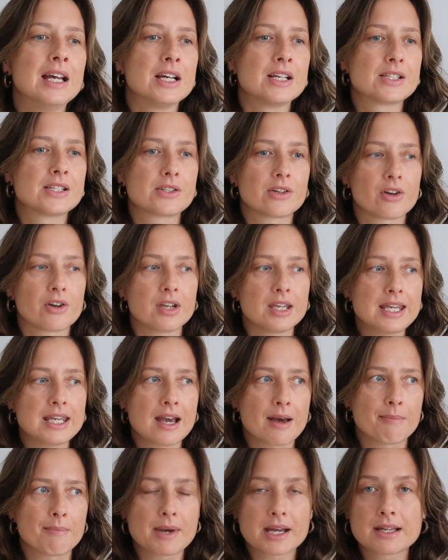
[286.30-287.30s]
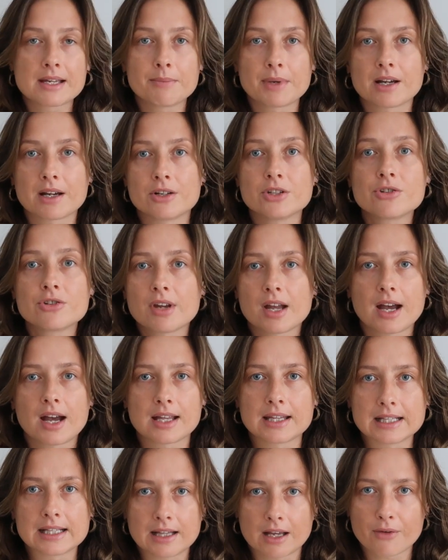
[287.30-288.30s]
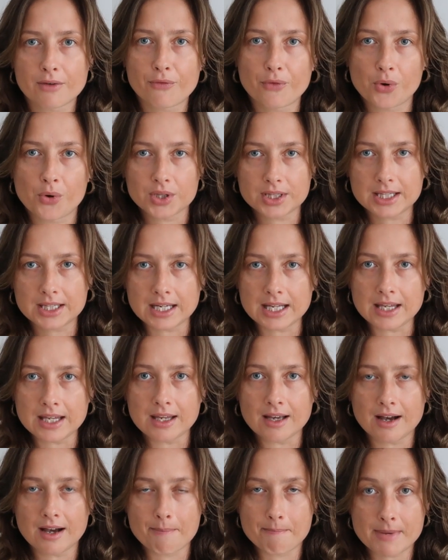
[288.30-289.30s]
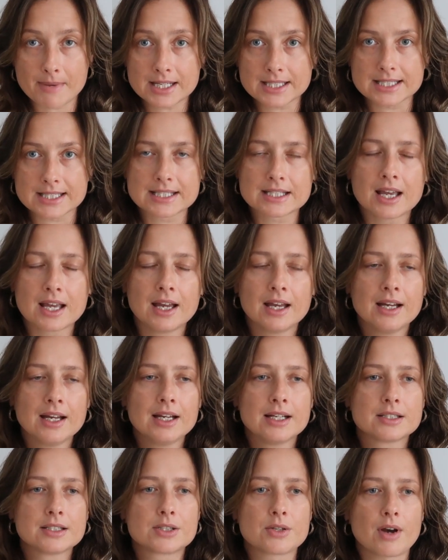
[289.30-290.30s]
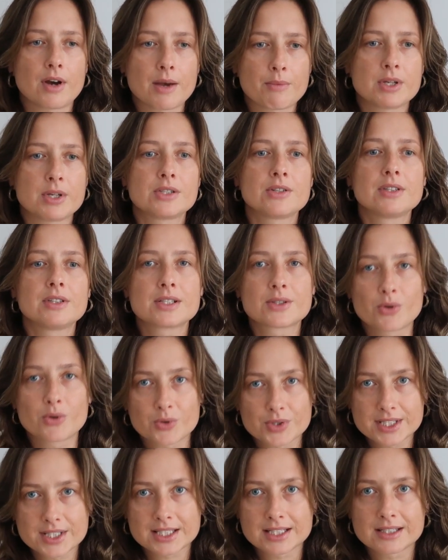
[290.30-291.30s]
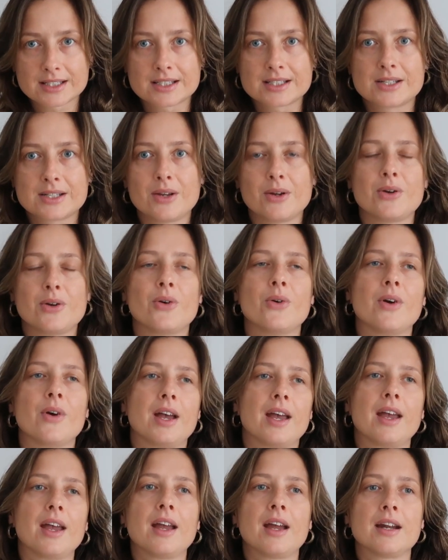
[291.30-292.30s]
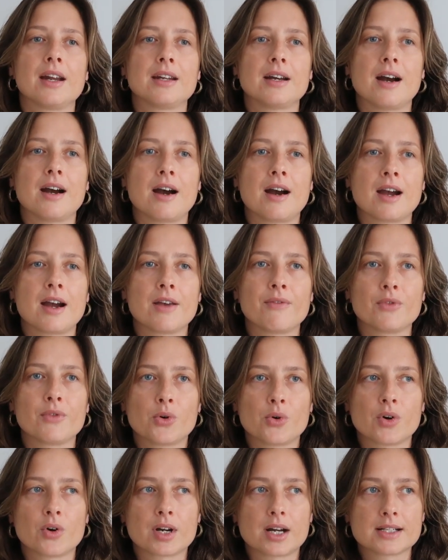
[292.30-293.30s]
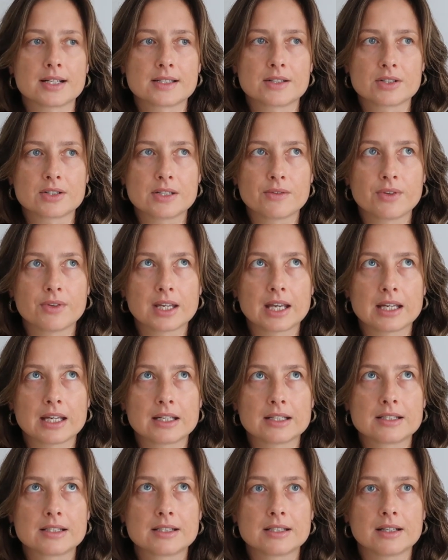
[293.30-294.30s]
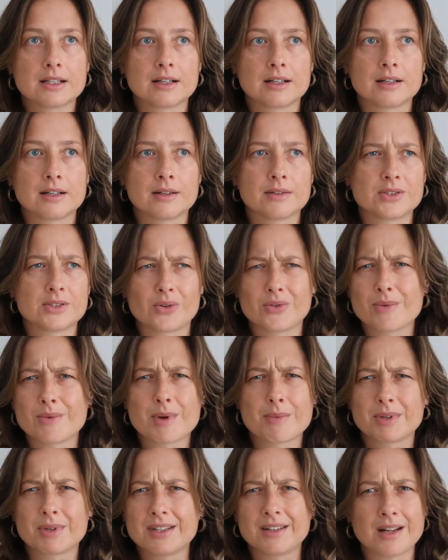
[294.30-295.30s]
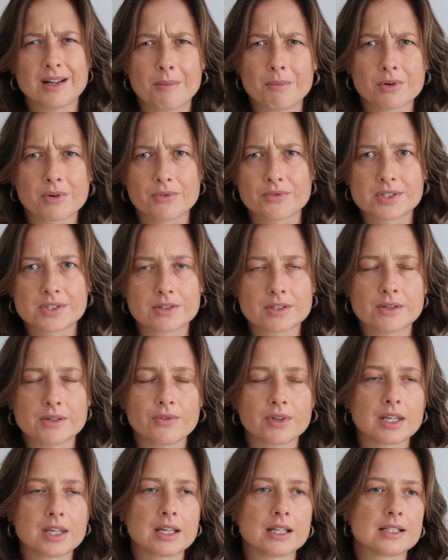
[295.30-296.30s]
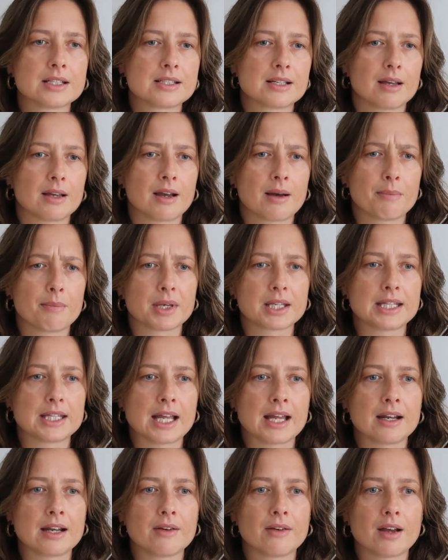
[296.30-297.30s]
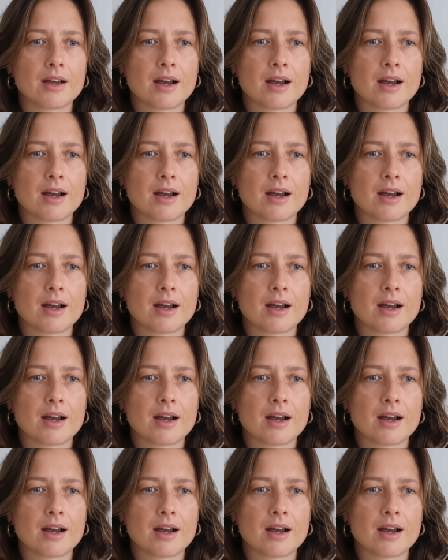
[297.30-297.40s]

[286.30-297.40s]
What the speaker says: So yeah, back in my country I had it like for 3 months. So I went to these courses, you know, and I've got a certificate, don't remember the number of certificates back then,